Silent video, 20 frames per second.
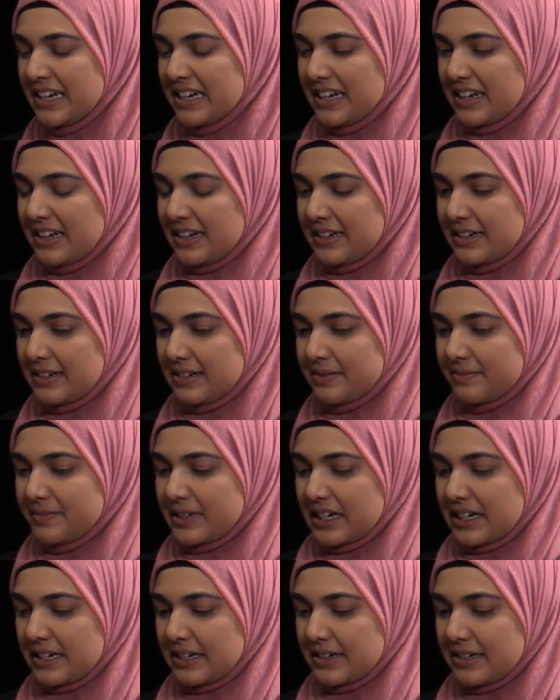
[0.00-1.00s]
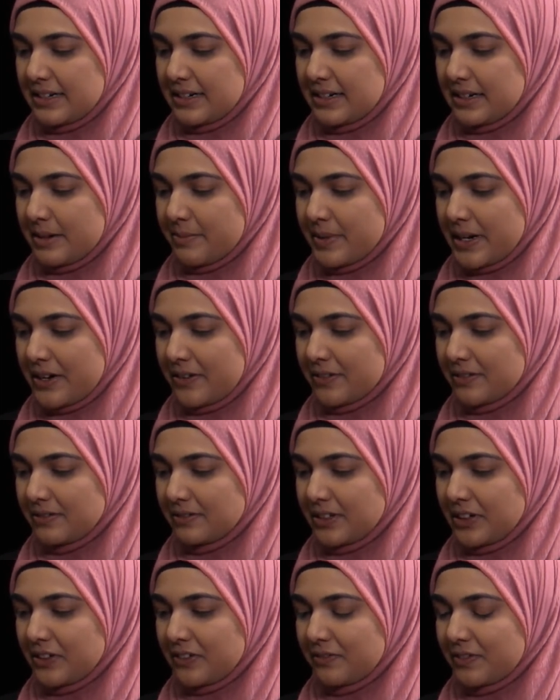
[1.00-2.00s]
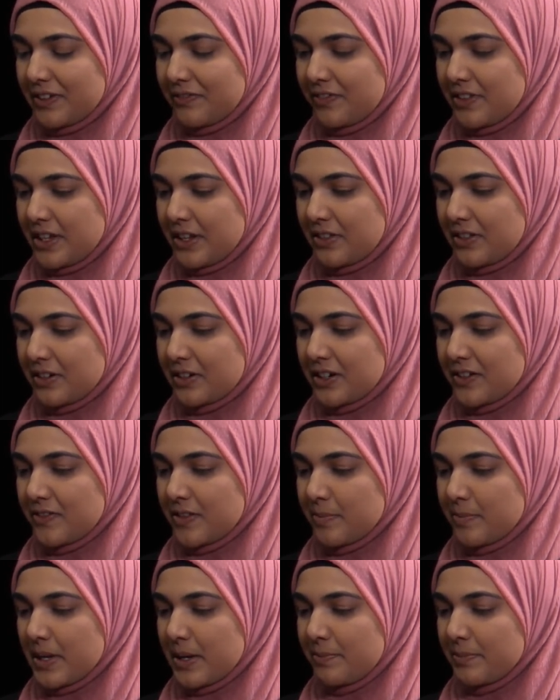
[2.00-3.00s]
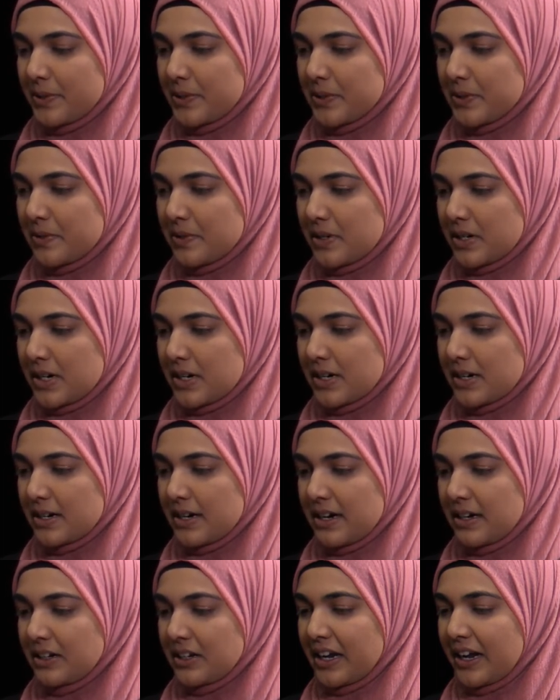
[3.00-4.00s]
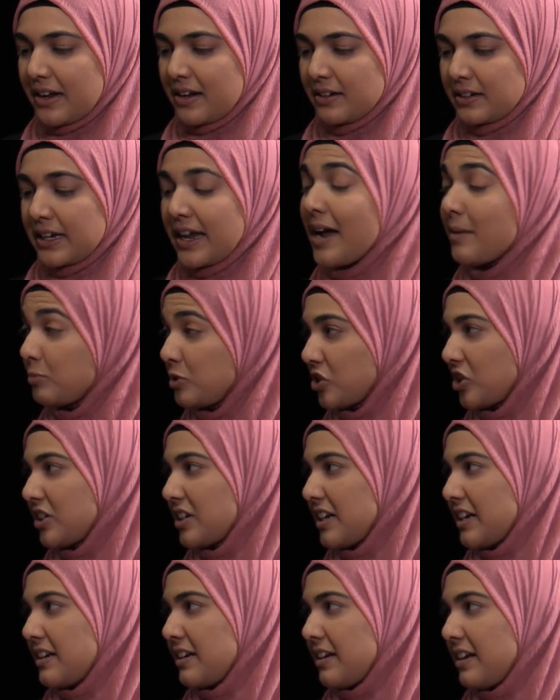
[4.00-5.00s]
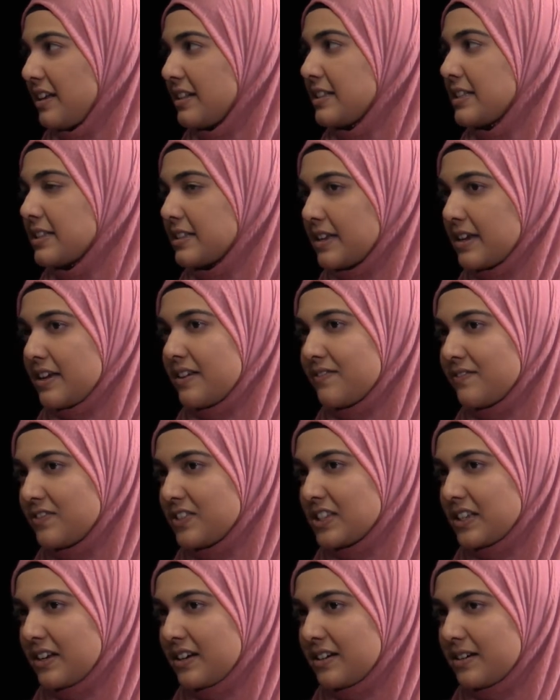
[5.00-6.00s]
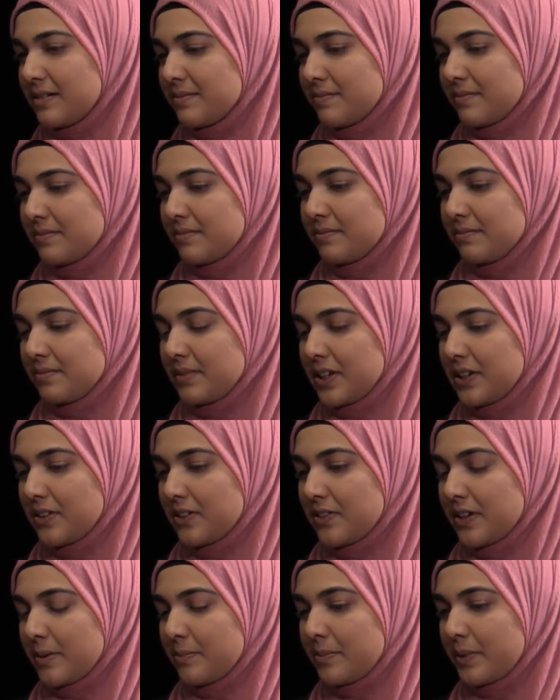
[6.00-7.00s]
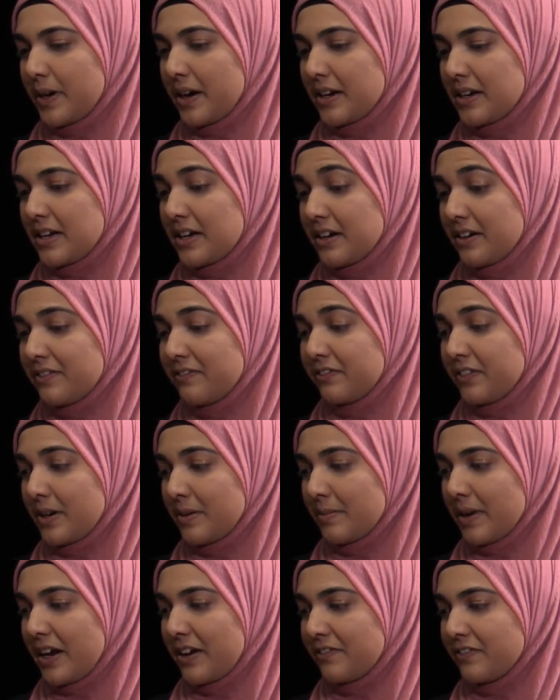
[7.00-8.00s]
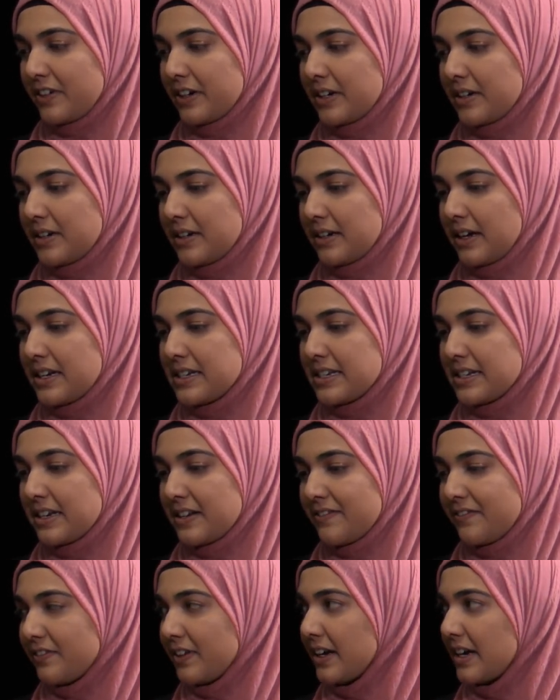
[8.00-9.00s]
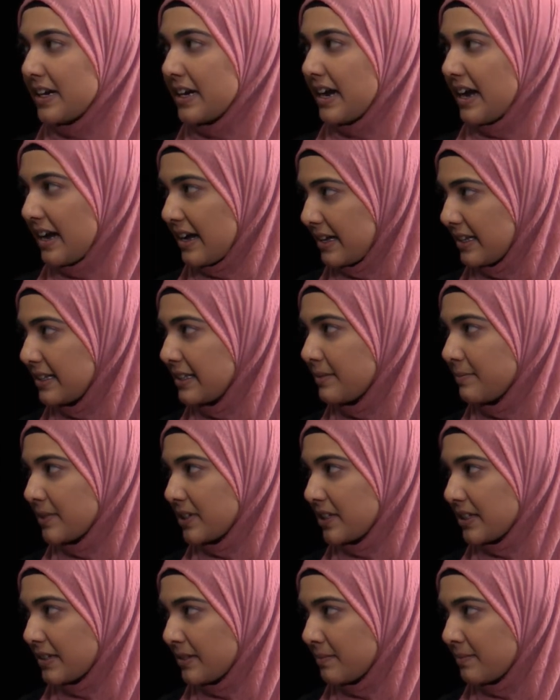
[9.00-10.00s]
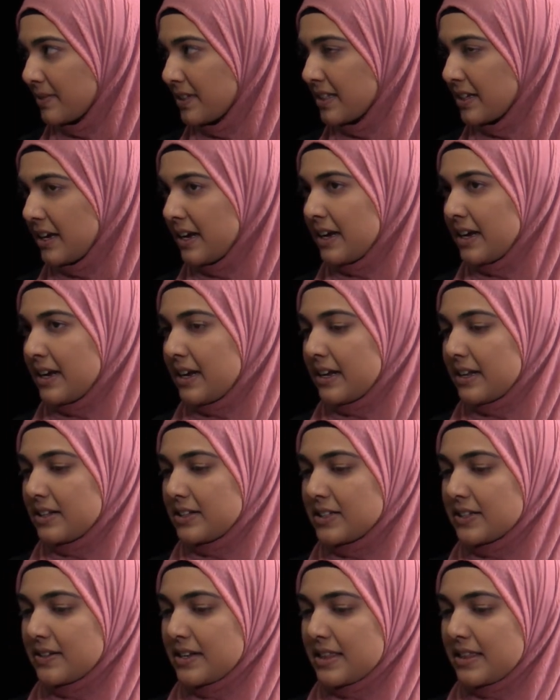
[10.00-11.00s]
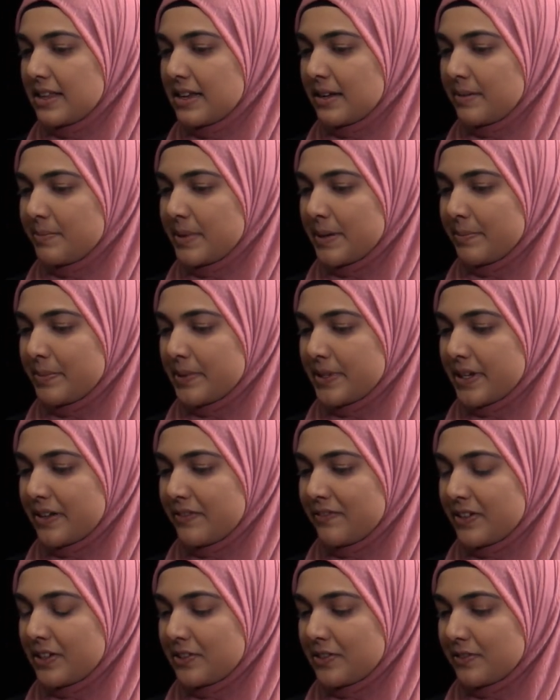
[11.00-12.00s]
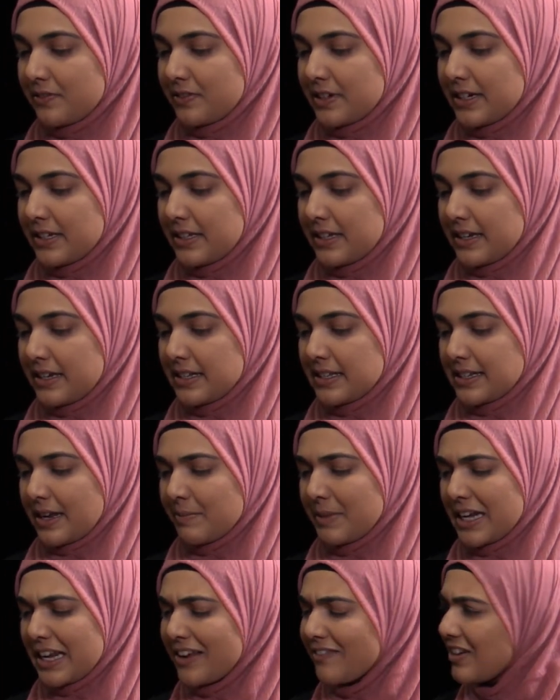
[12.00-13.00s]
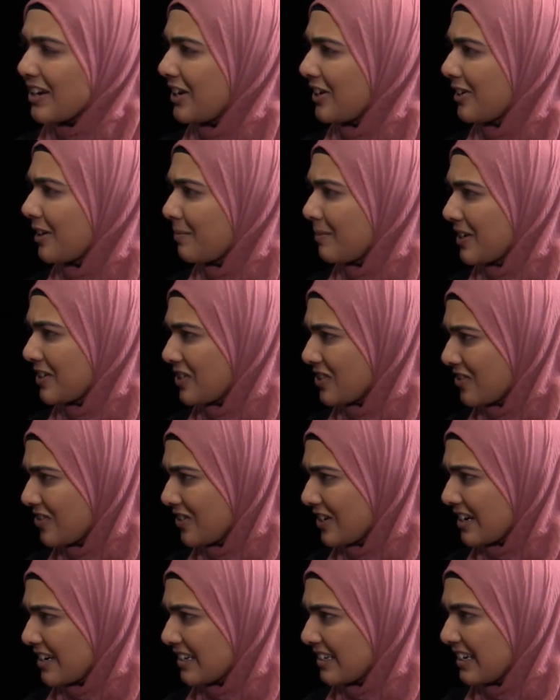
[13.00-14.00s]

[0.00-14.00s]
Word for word: Um, and about you know roughly a third of the people who were ca captured and enslaved um, you know, and brought here from Africa identified as Muslims. And so I think people often don't realize, I mean, even here in Minnesota,